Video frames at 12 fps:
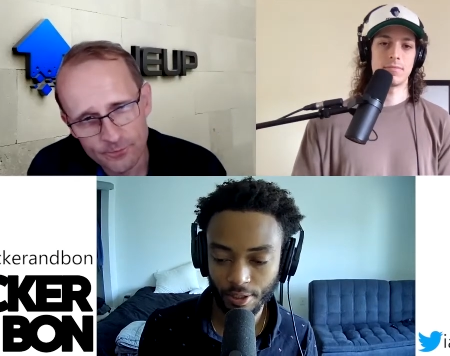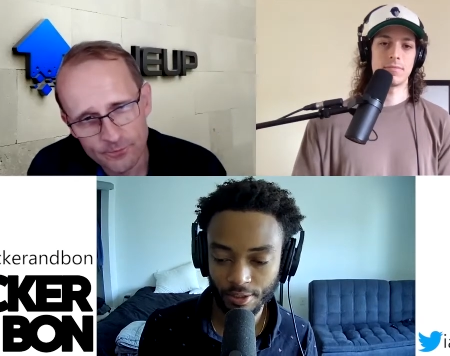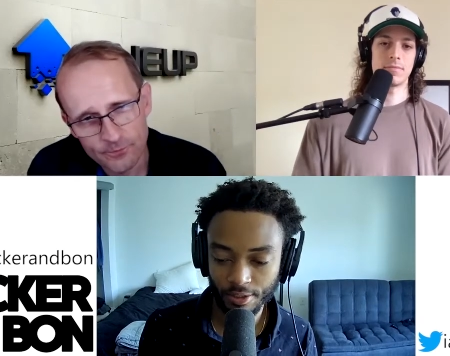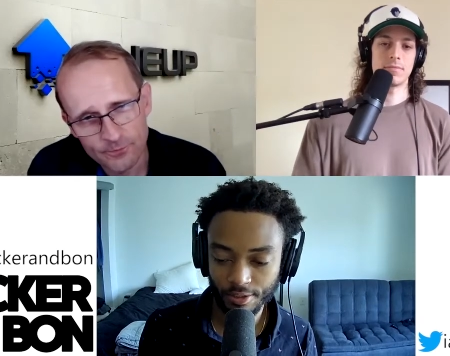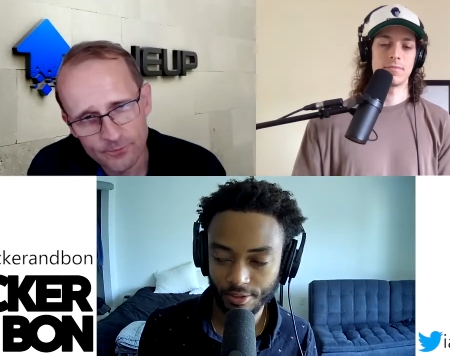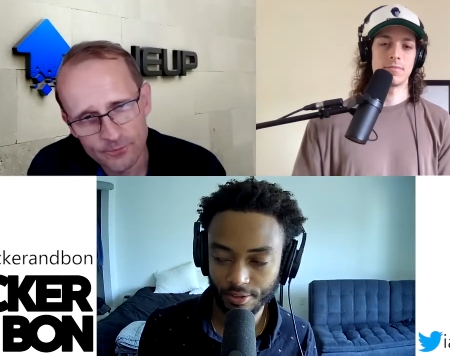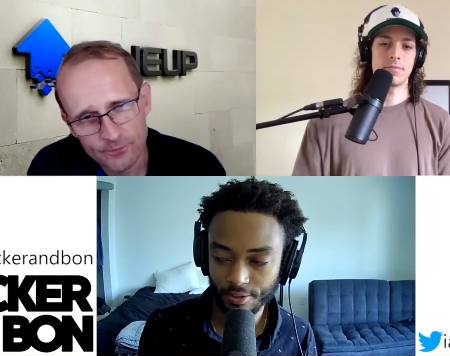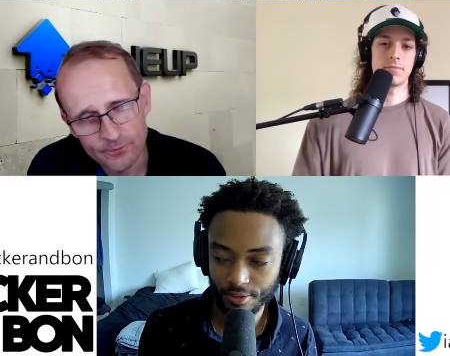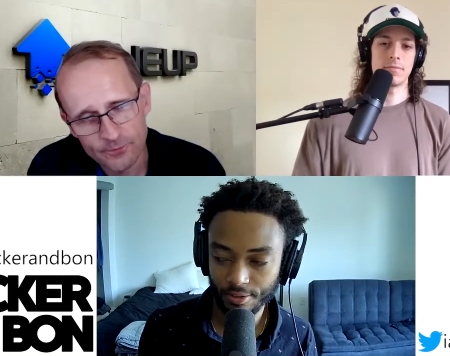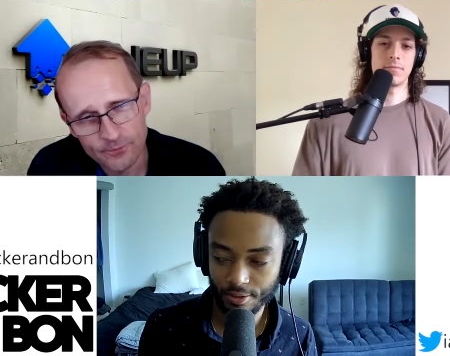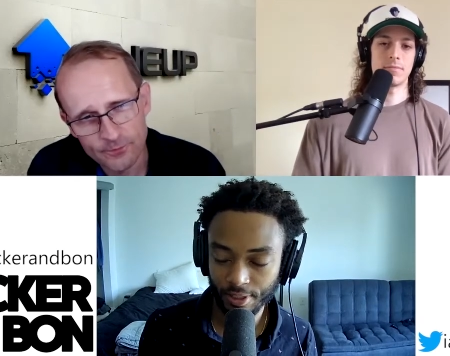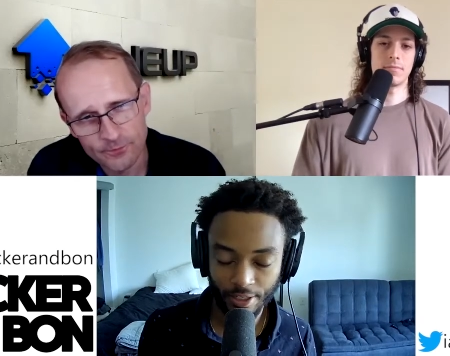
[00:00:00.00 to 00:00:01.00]
Speaker 1: Is
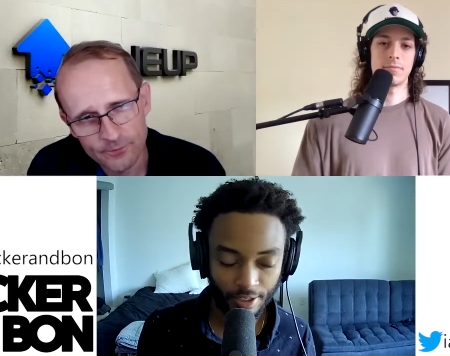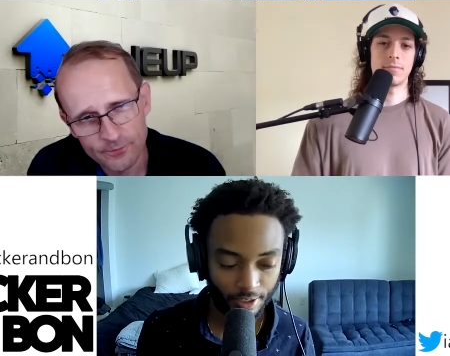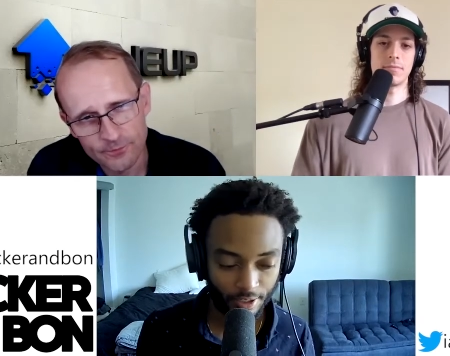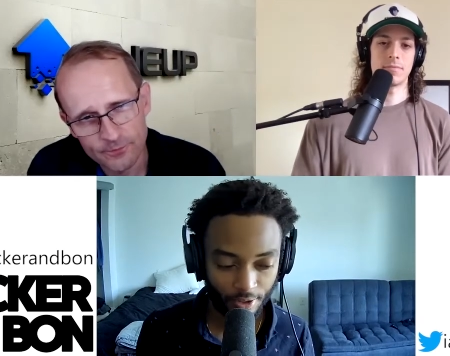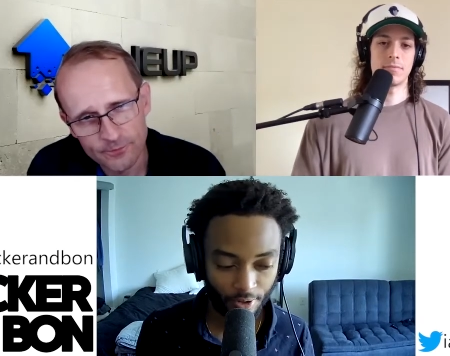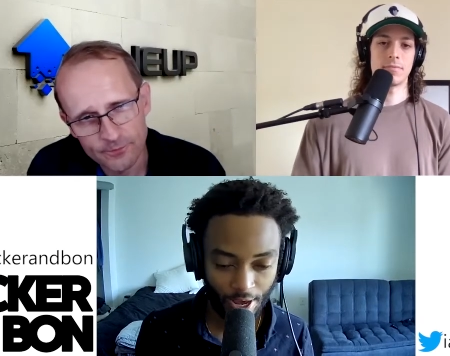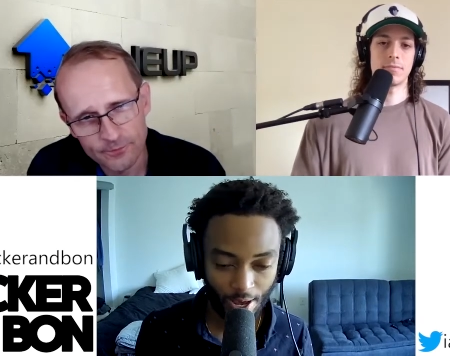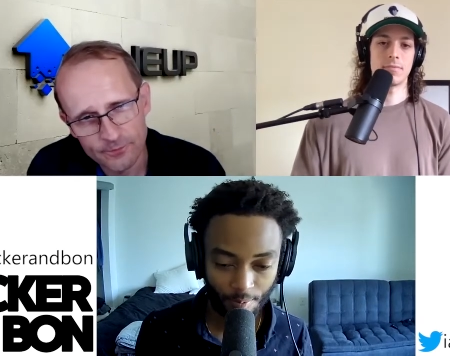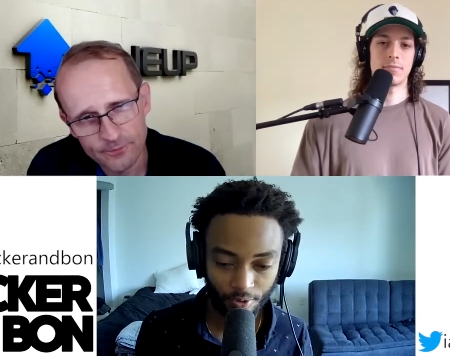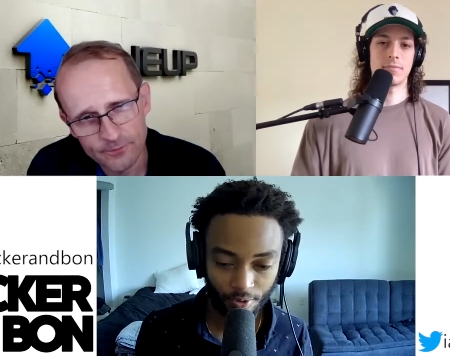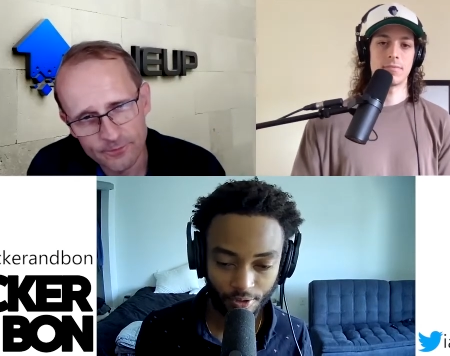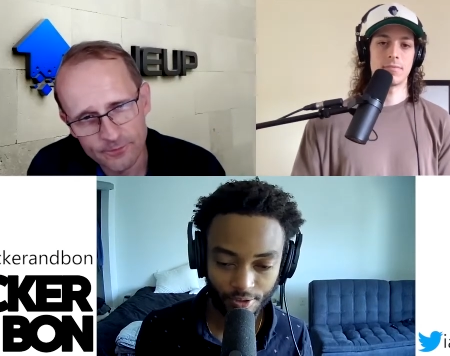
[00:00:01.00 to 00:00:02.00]
and you know
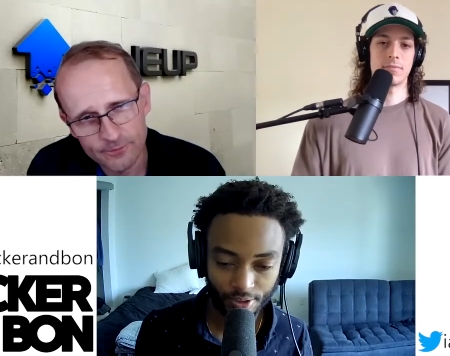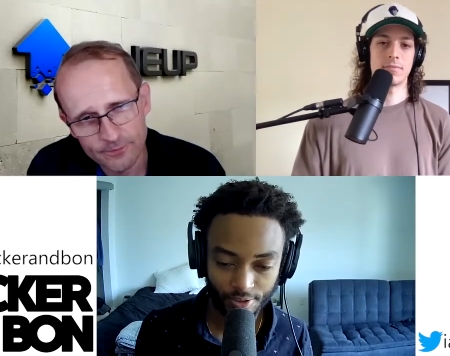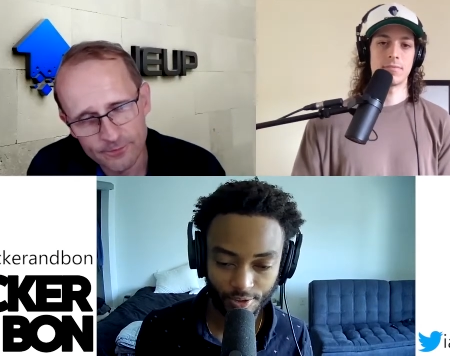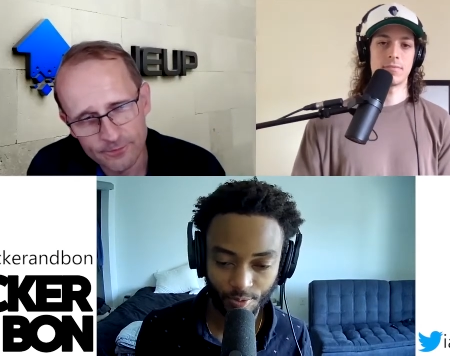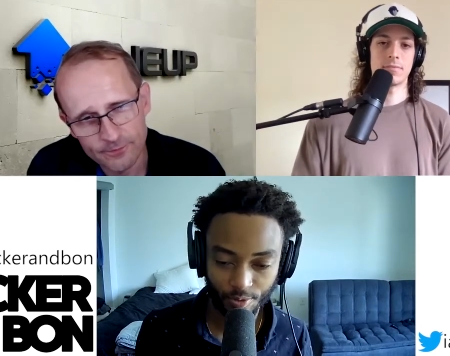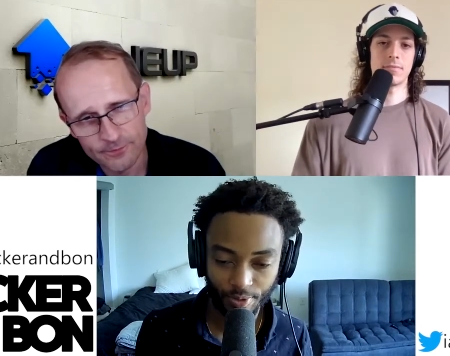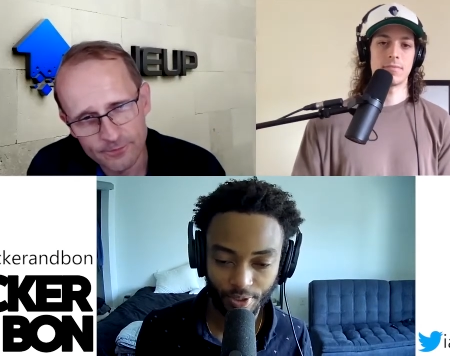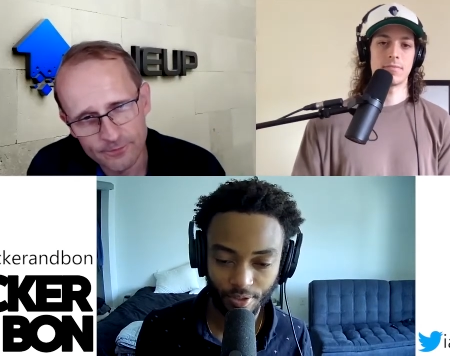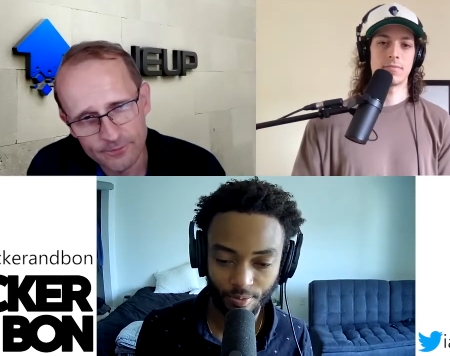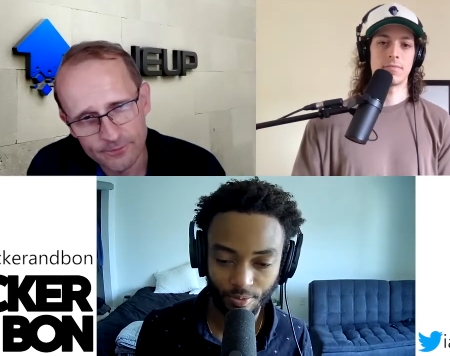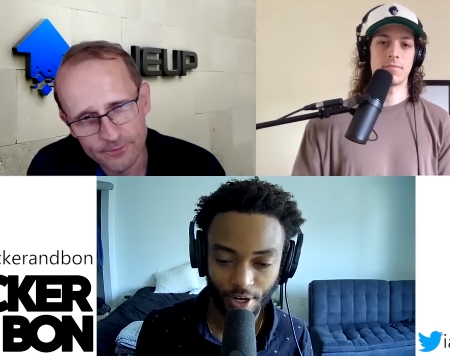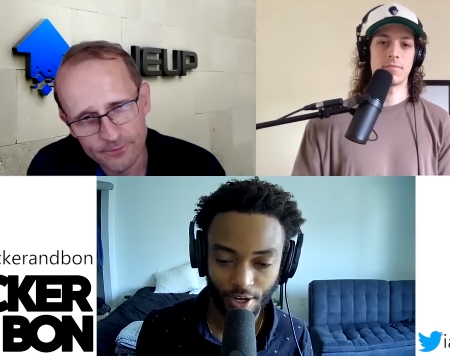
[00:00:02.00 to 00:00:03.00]
Apple is like super big
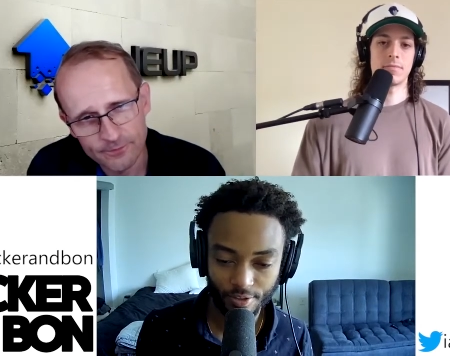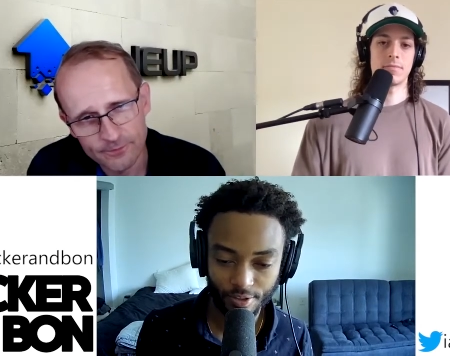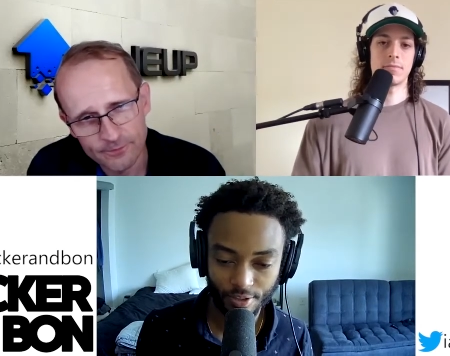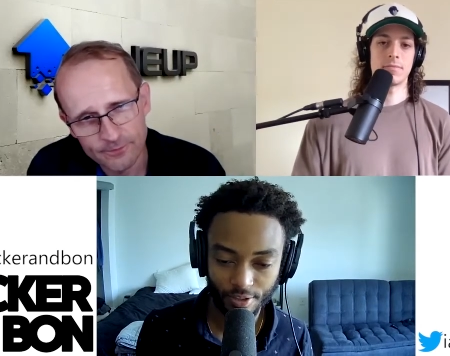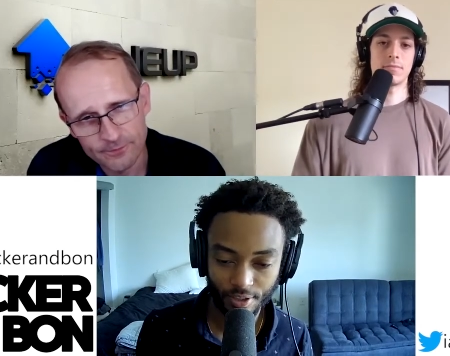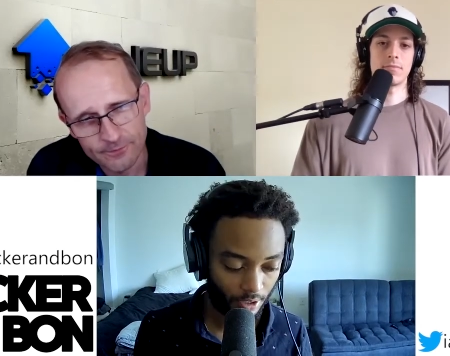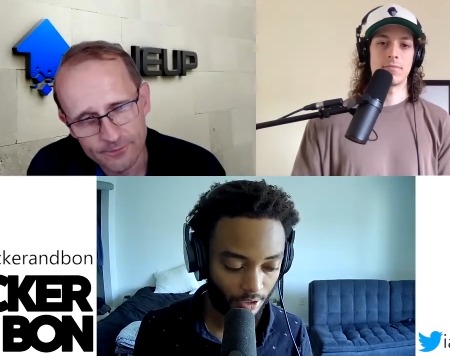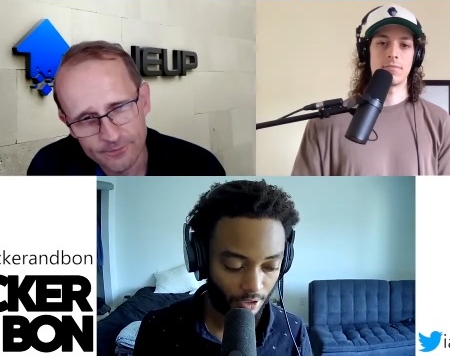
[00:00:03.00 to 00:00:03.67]
on privacy.